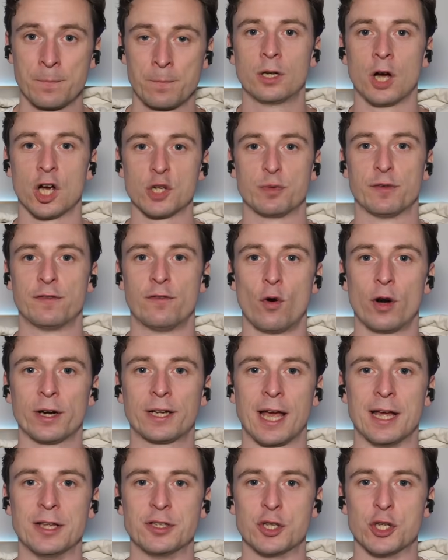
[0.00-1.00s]
Guys, before I
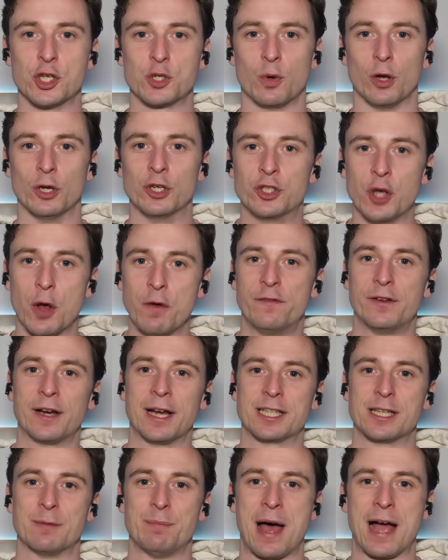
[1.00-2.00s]
get into this one, don't
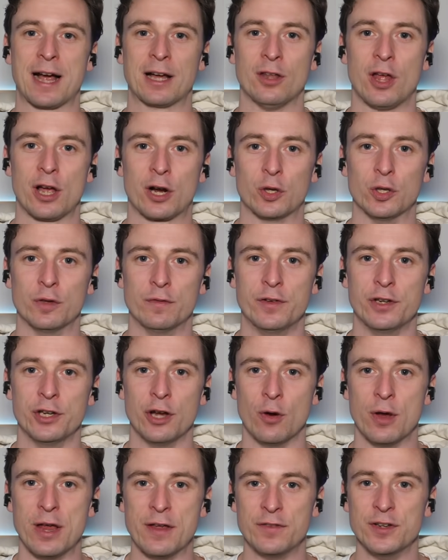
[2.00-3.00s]
forget to bang a like on the
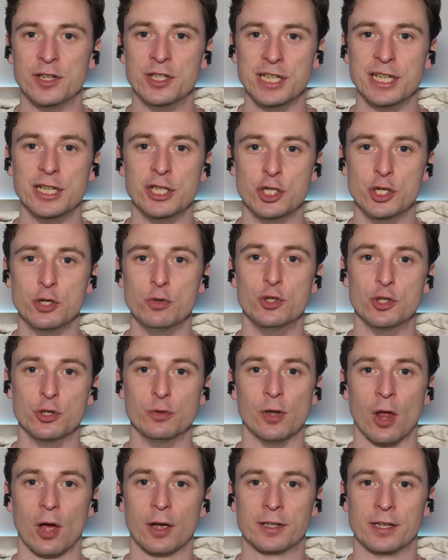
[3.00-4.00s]
video if indeed you
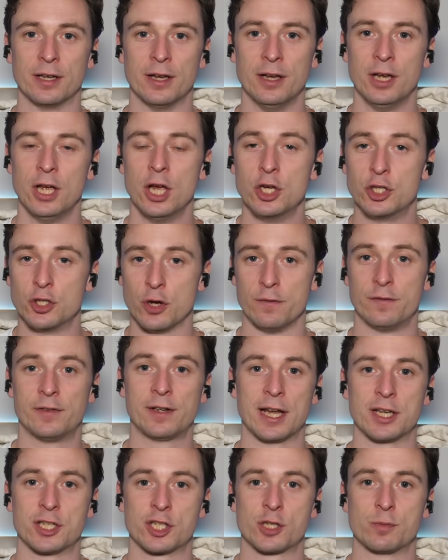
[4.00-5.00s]
do like it. Don't
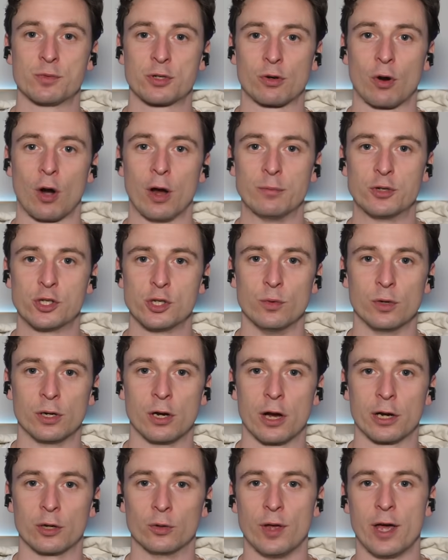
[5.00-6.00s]
forget to subscribe to A
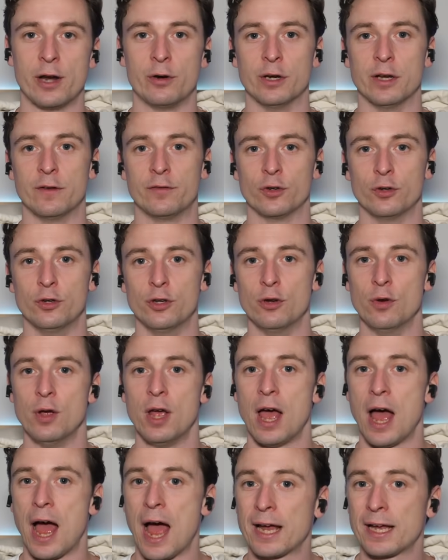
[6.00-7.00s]
Guy Called Henry if you're new,
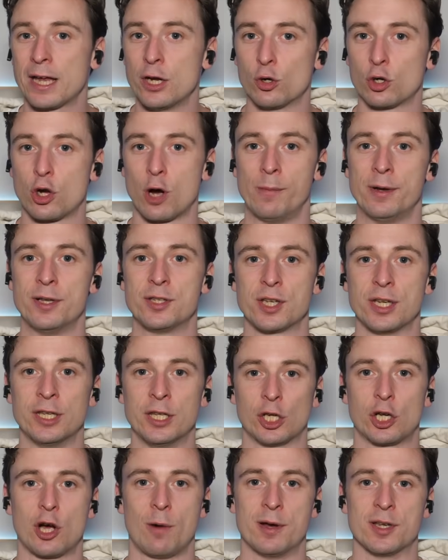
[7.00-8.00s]
and get your comments in
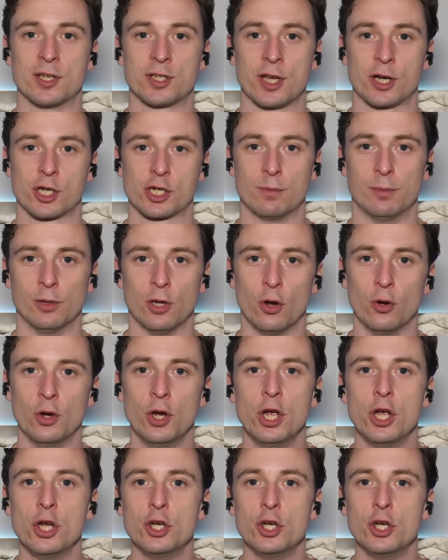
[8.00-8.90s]
the comments section below.